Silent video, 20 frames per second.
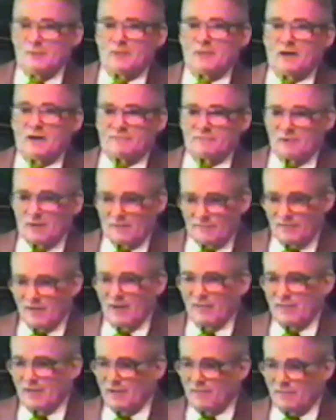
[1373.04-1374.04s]
I've got
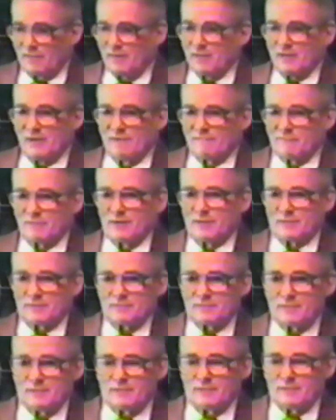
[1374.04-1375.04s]
there and that thing. I've
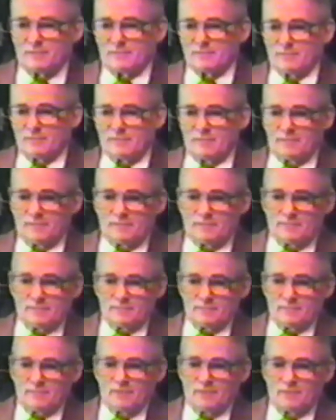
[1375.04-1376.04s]
got uh,
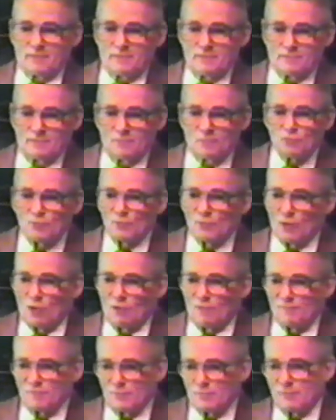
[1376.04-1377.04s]
uh, uh,
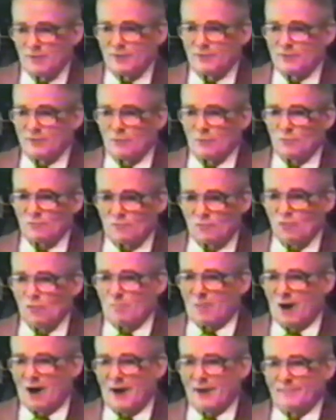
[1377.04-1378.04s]
Rudolph the Red-Nosed
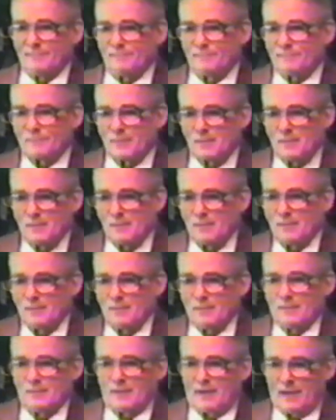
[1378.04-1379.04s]
Robot,
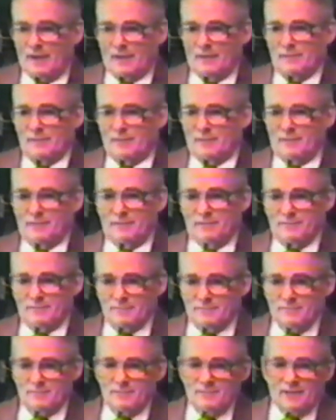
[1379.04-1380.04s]
and uh,
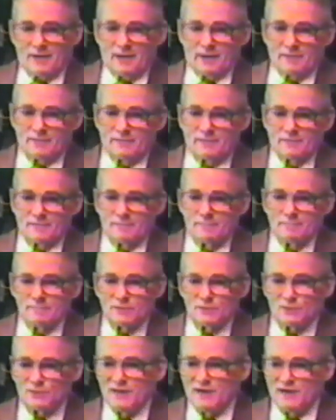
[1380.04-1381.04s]
and
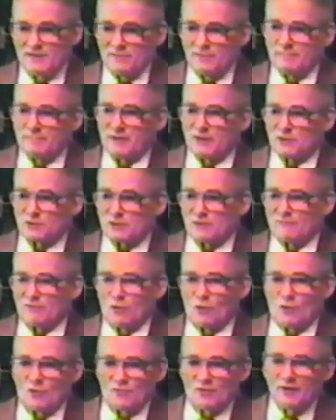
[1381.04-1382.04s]
machine the measure
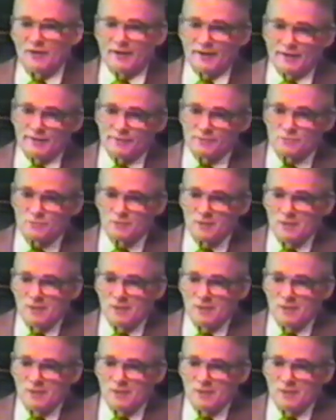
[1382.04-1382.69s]
of all things.